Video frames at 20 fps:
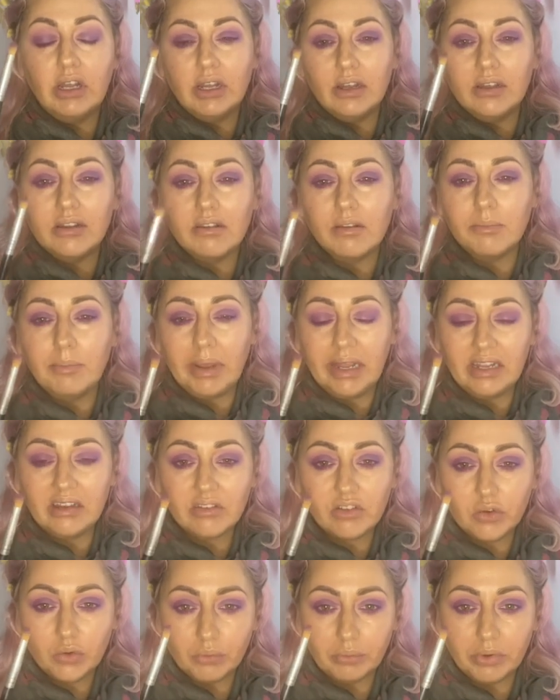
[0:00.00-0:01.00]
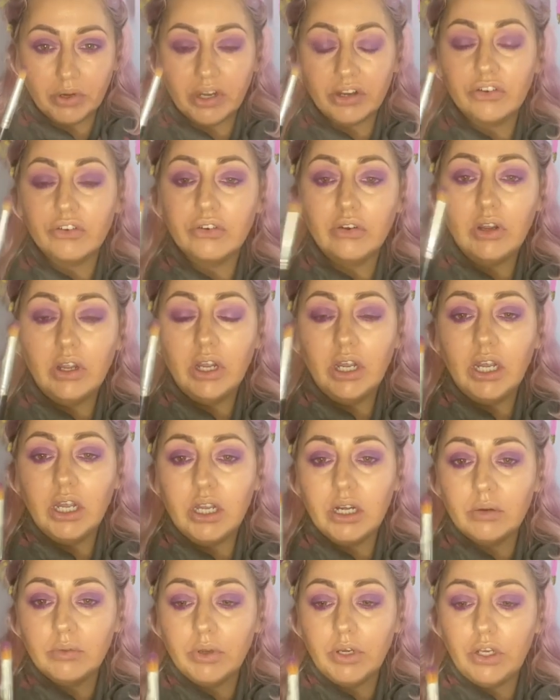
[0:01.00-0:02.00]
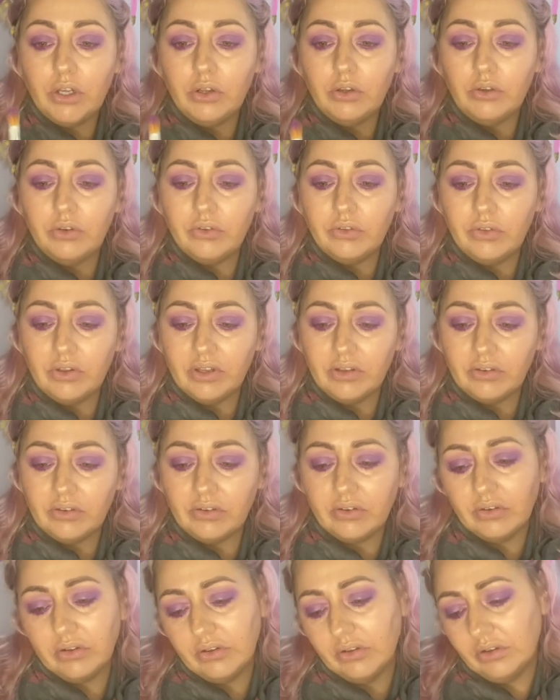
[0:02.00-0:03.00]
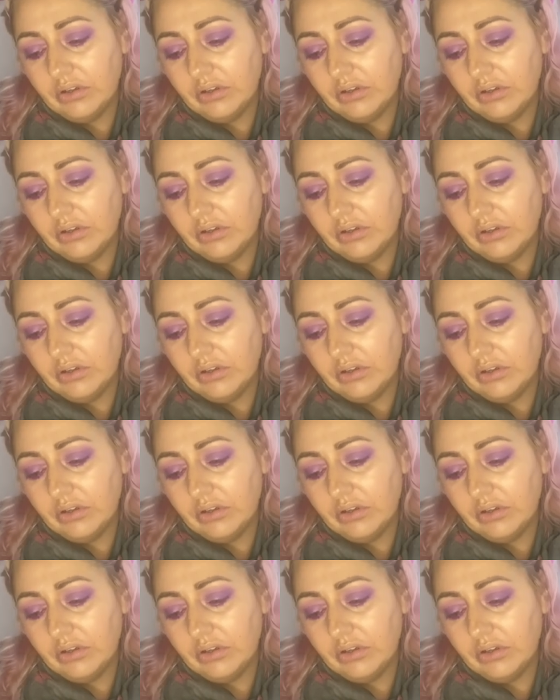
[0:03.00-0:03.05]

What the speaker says: It's a pencil brush, and I'm going to use this.